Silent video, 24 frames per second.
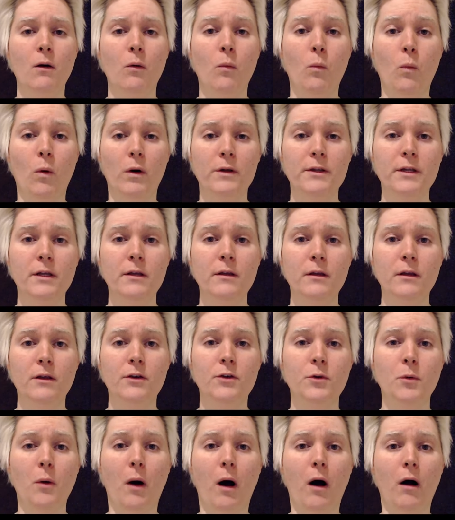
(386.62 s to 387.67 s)
wanted
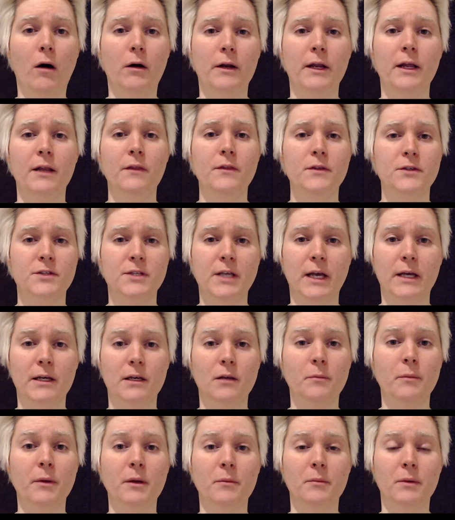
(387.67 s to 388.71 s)
to audit the Second
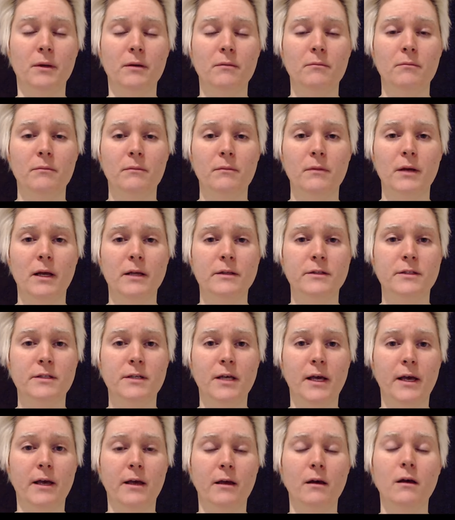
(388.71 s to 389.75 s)
Amendment and
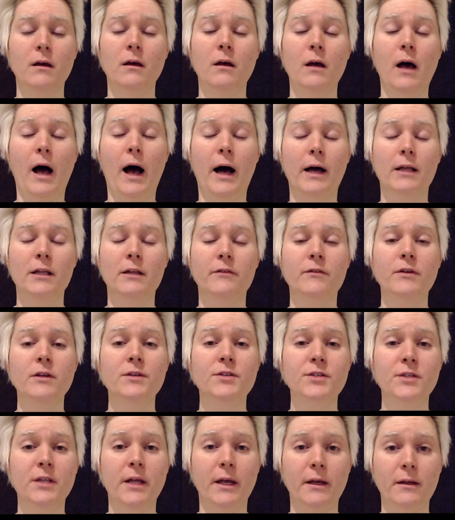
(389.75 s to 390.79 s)
say, I live in a
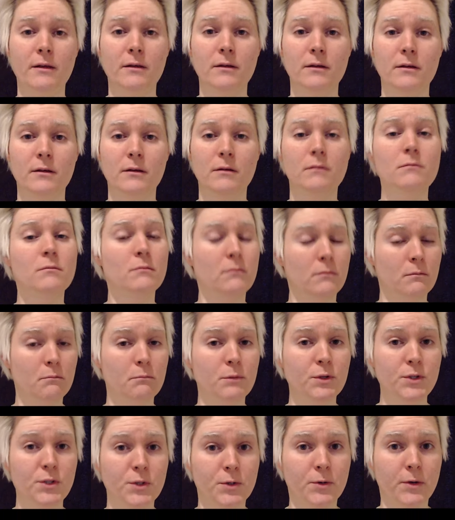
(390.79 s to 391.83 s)
state,
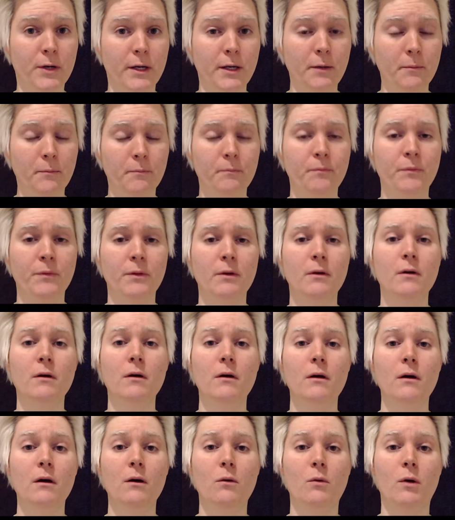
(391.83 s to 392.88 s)
Missouri,
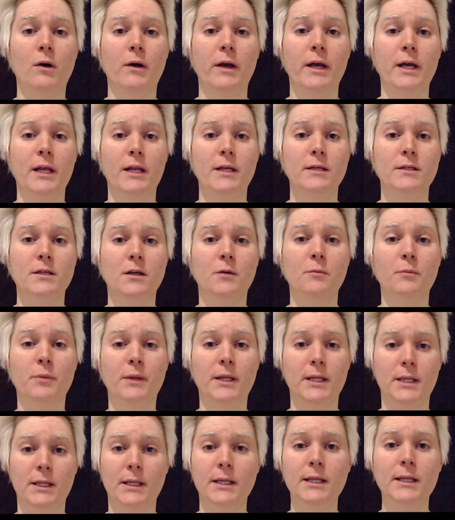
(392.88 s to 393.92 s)
where it is
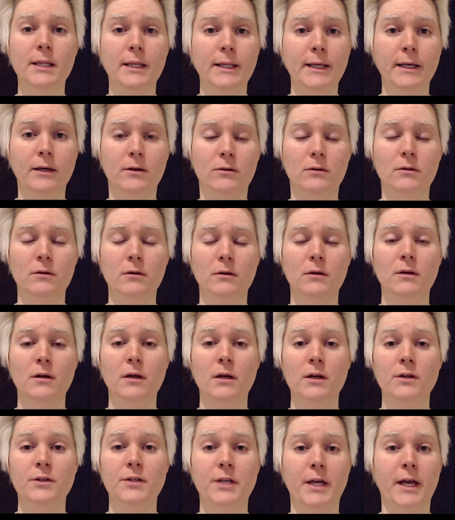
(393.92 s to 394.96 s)
completely legal
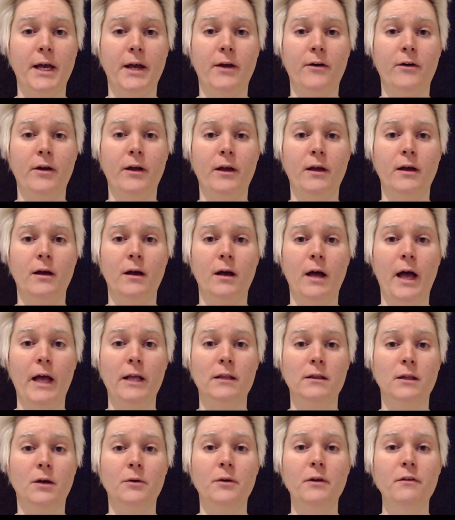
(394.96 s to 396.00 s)
to carry a
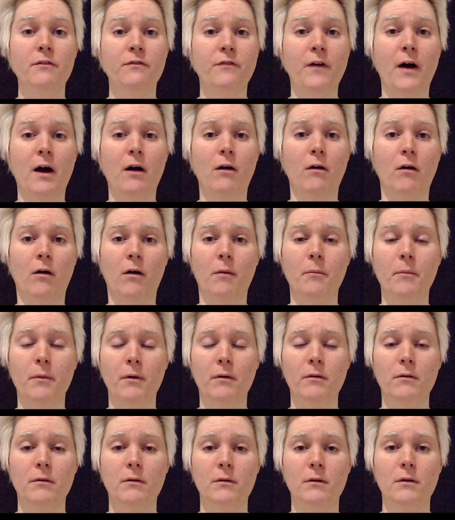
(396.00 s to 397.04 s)
loaded firearm,
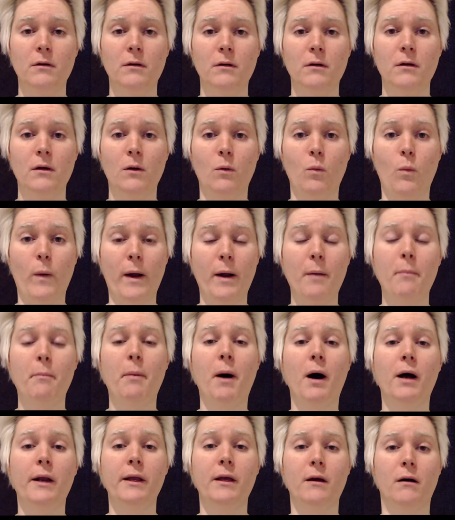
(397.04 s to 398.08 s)
wear
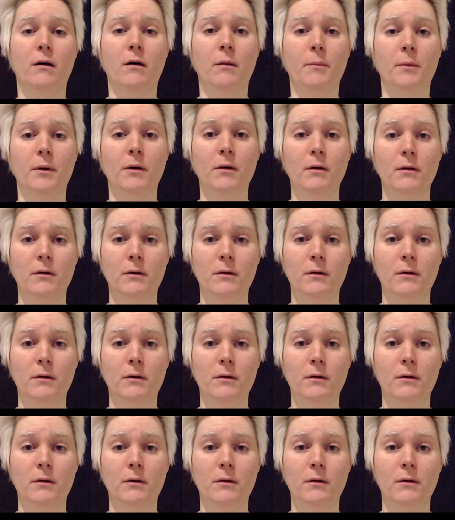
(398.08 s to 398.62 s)
body armor,